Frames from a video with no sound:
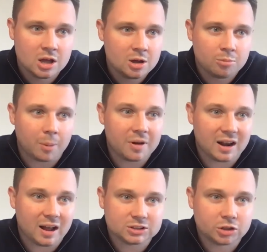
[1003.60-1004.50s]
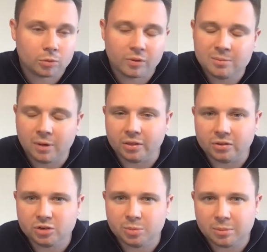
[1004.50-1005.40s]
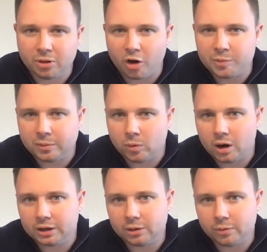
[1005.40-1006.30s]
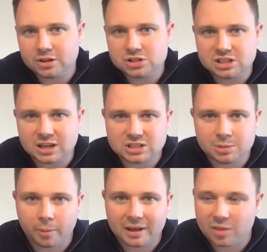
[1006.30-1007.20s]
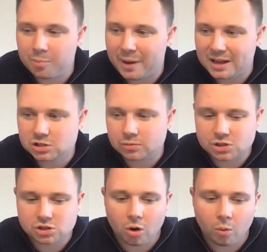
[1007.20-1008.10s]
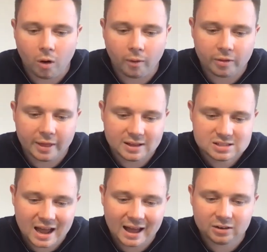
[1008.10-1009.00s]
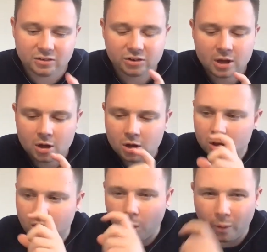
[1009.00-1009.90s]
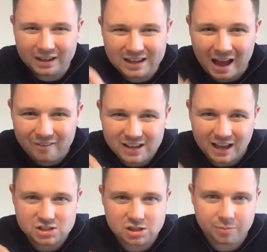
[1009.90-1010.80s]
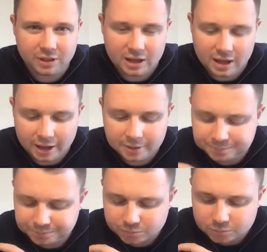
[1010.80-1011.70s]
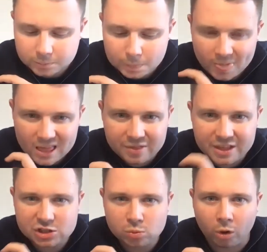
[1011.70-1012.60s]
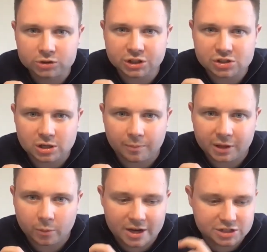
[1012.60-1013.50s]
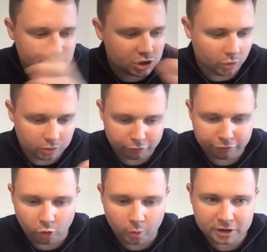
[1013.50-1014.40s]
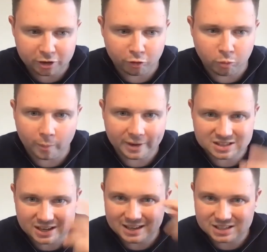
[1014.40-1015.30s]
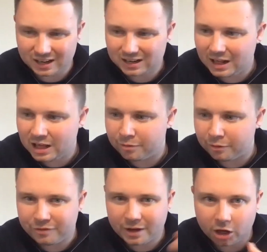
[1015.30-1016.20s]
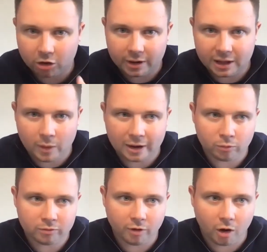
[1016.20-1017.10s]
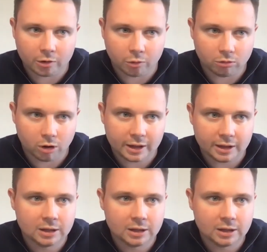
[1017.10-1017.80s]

probably the last 3 months of people that I've been working with. She's actually probably had the best result on this. And I want to caveat something here. This wasn't something where she took the formula of what we teach, a click of the finger, and it went viral, right?